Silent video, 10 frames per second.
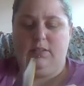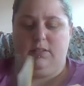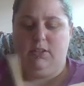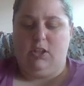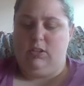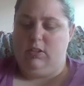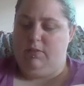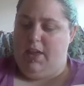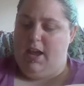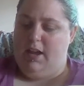judge of
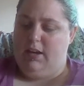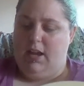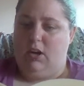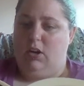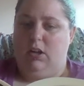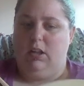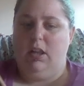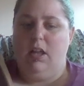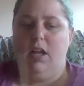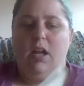that at all.
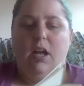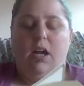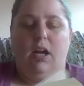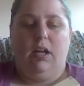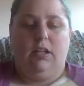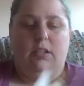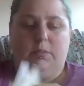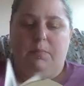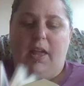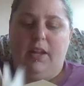
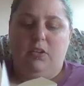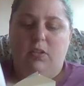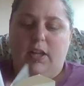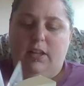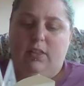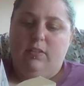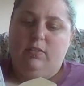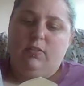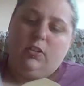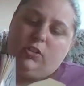I do like this
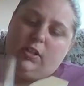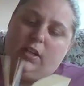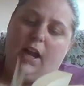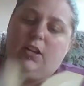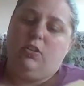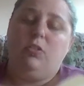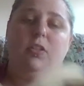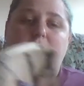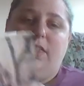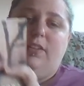version. I do
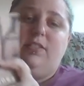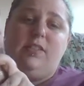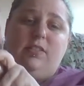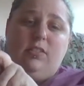think this is a